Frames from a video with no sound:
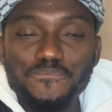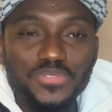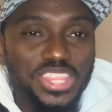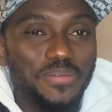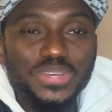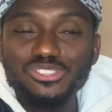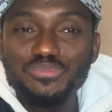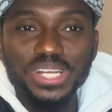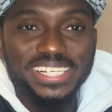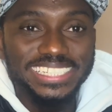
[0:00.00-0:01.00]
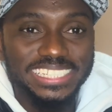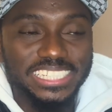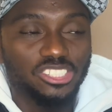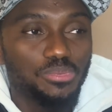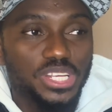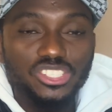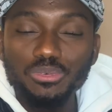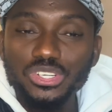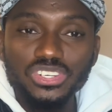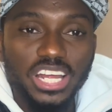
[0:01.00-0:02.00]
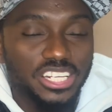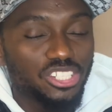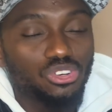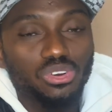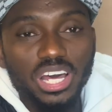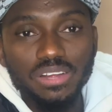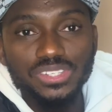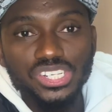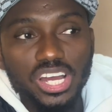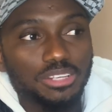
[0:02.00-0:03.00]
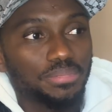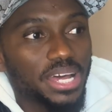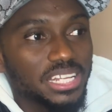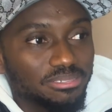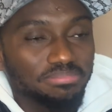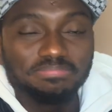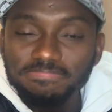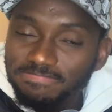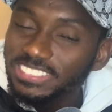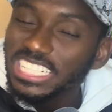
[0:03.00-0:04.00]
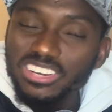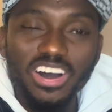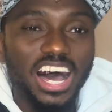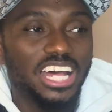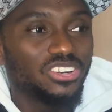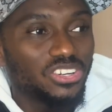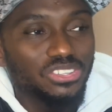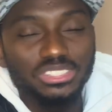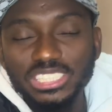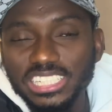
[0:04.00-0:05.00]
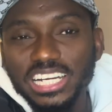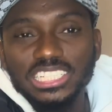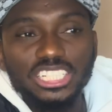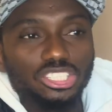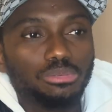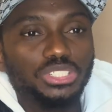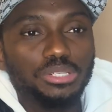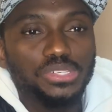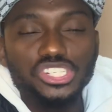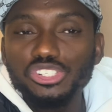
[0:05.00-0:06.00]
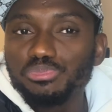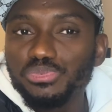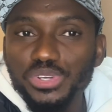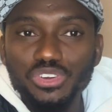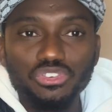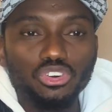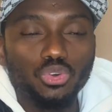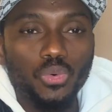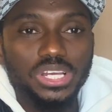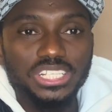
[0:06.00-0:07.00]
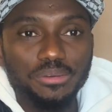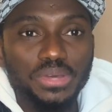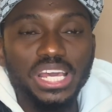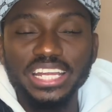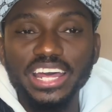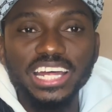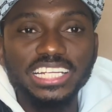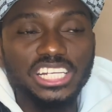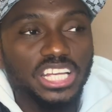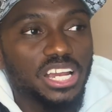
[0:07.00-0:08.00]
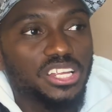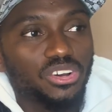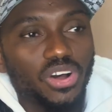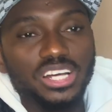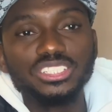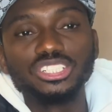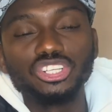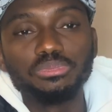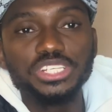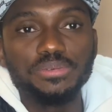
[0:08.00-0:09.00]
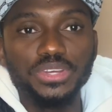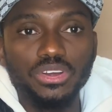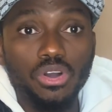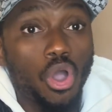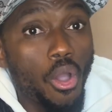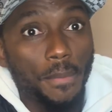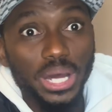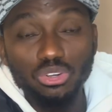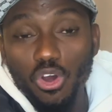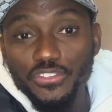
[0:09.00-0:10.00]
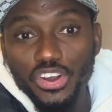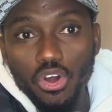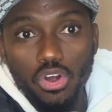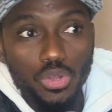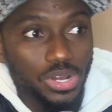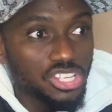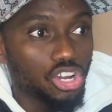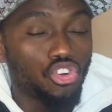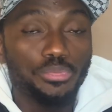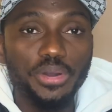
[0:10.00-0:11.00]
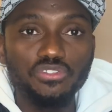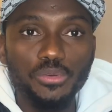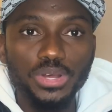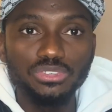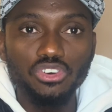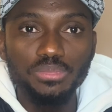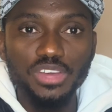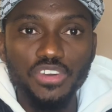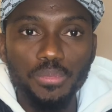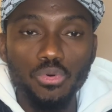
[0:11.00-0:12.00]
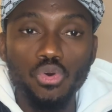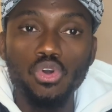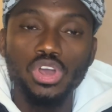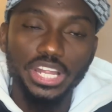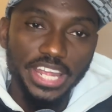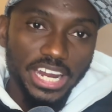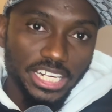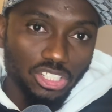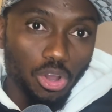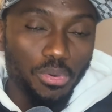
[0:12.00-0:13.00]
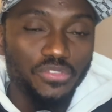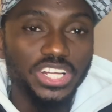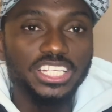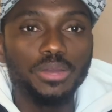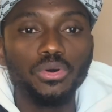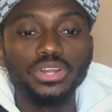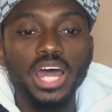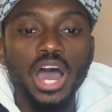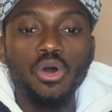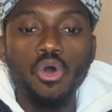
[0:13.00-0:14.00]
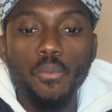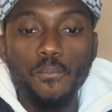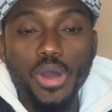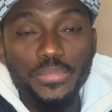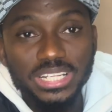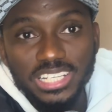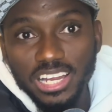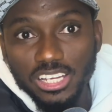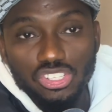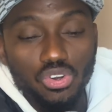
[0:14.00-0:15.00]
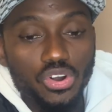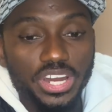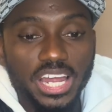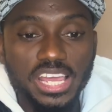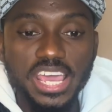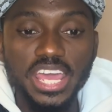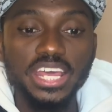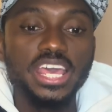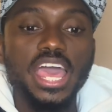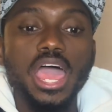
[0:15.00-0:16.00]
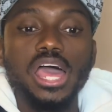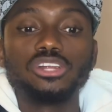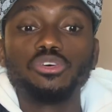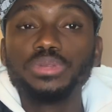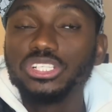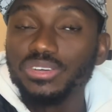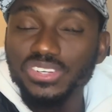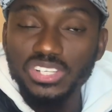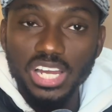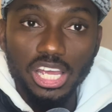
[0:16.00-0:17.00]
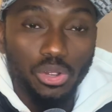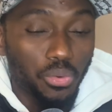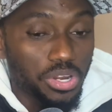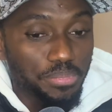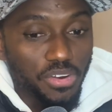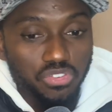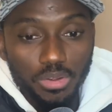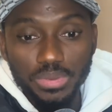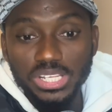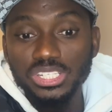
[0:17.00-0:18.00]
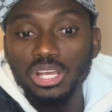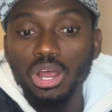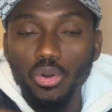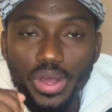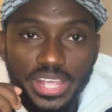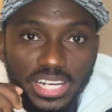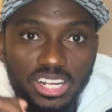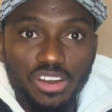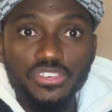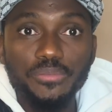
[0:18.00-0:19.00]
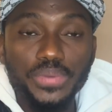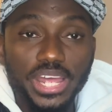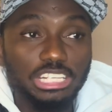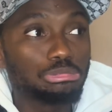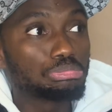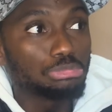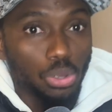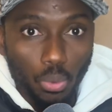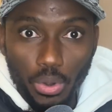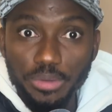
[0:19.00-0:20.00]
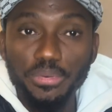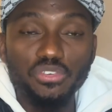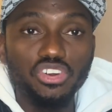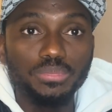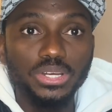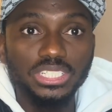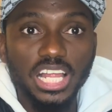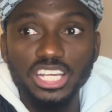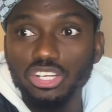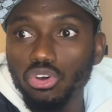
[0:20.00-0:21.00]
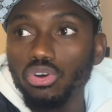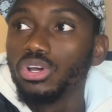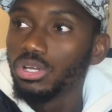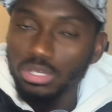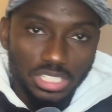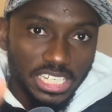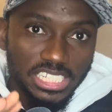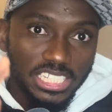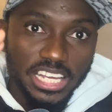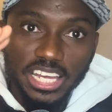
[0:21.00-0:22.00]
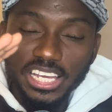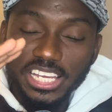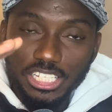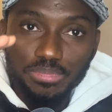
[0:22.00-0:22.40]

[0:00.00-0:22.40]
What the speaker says: they missed too many chances. Dominic Sobozo, they took a lot of shots, but I don't know. There are some team, it's just beautiful to watch them. They're not as clinical as some team, But overall, it was a good performance from Liverpool. They are at the top of the table now. Mohamed Salah scoring again. Dominic Szoboszlai, great performance. Ryan Gravenberch, great performance. Since he's